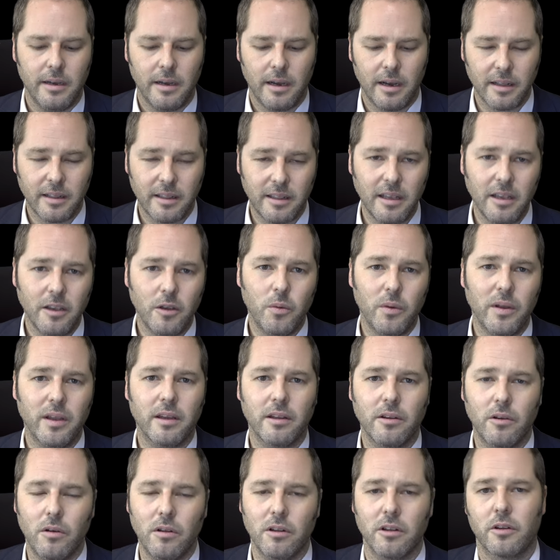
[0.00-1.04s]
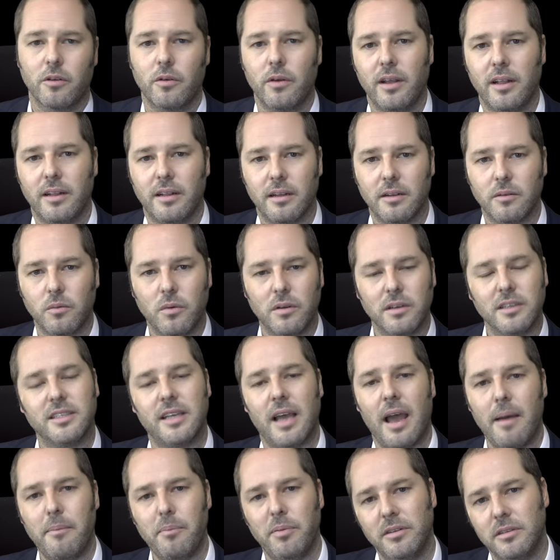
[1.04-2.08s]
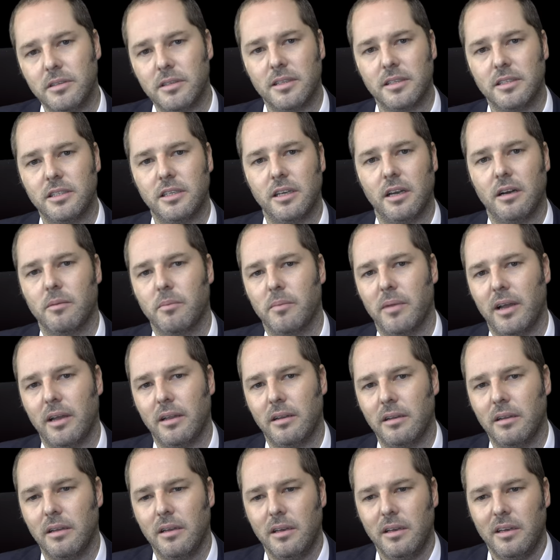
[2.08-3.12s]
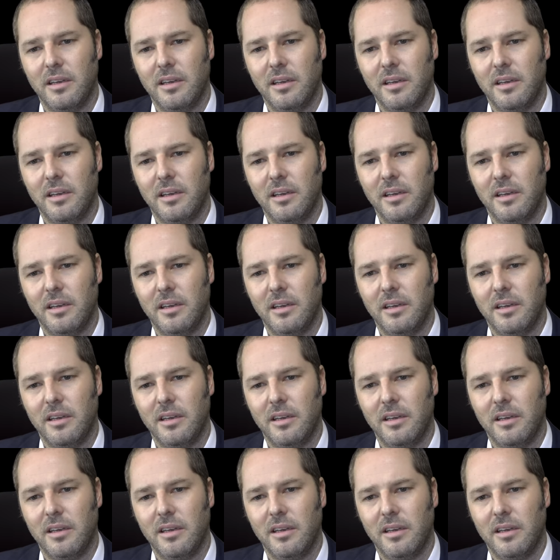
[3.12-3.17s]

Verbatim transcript: I think we can all agree that what has happened to this young man